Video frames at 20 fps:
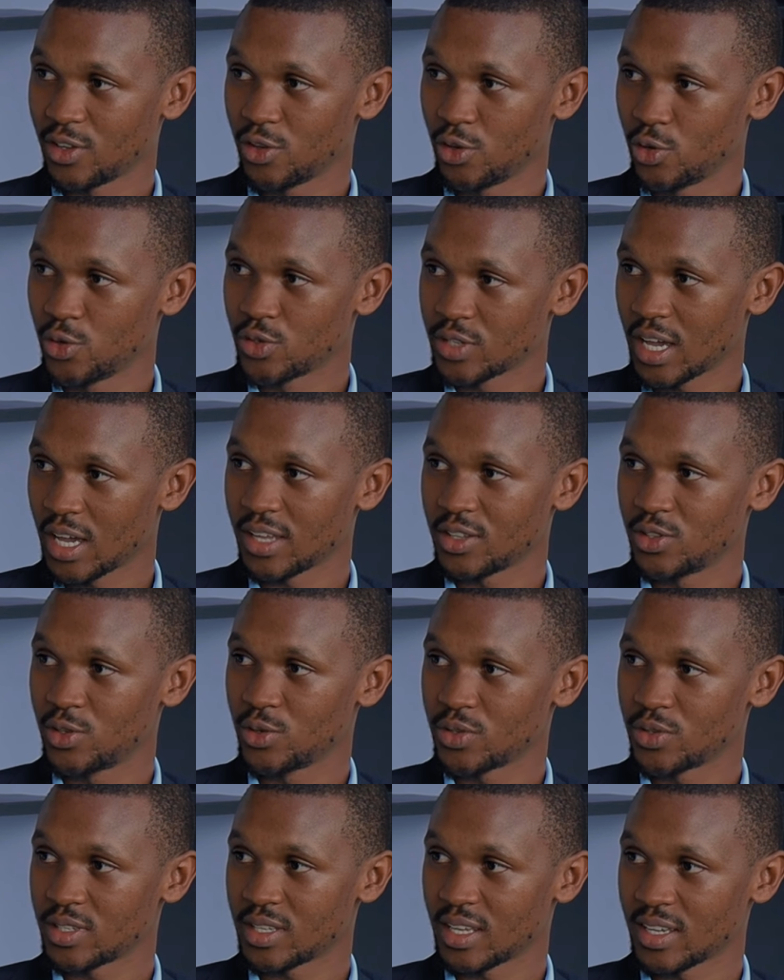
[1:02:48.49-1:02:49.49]
You use a
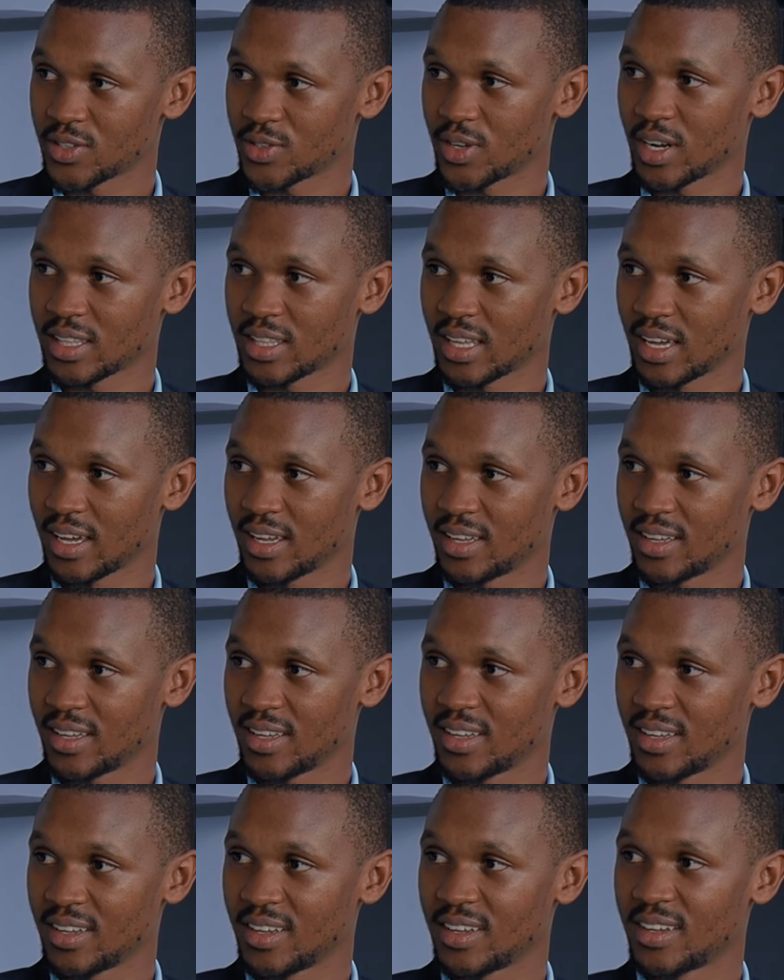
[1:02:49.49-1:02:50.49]
juice extractor. A juicer,
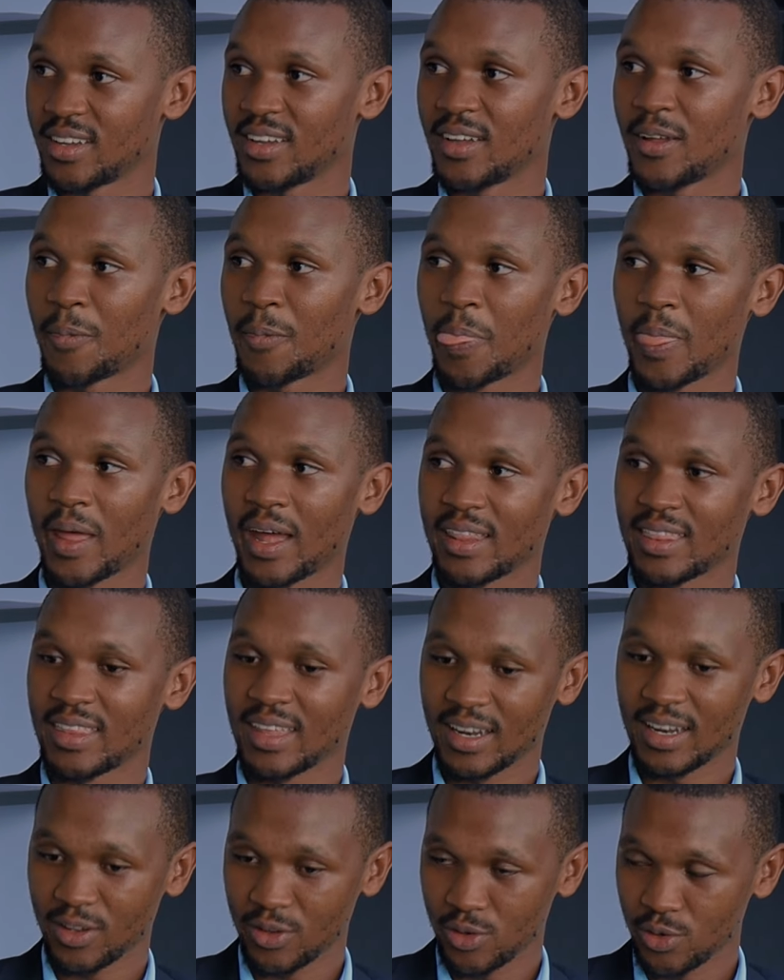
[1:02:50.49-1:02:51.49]
okay. And
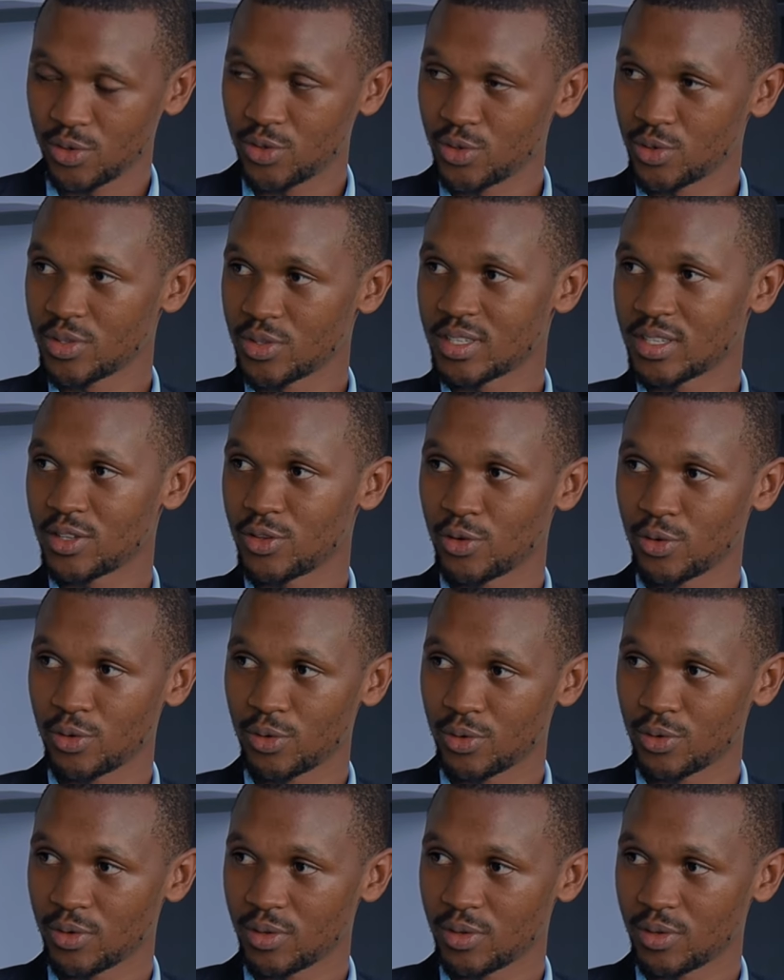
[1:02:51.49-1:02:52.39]
then you juice. You,